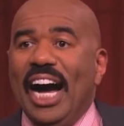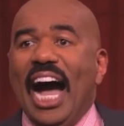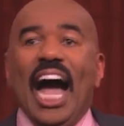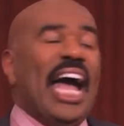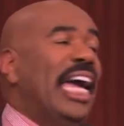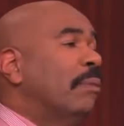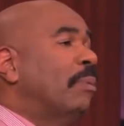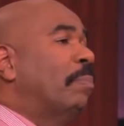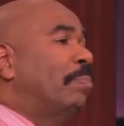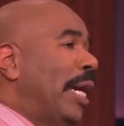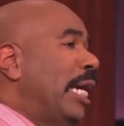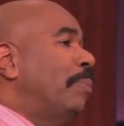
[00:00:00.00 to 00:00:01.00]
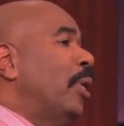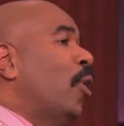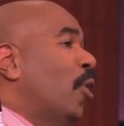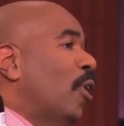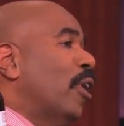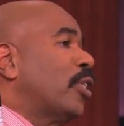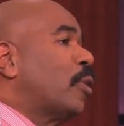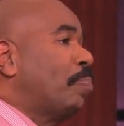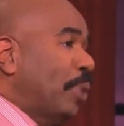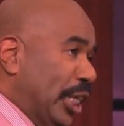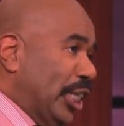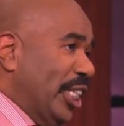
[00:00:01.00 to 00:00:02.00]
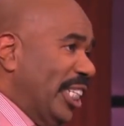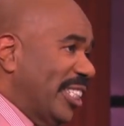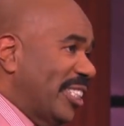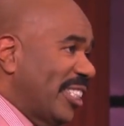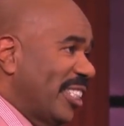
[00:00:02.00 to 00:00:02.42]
I am a baby oil specialist.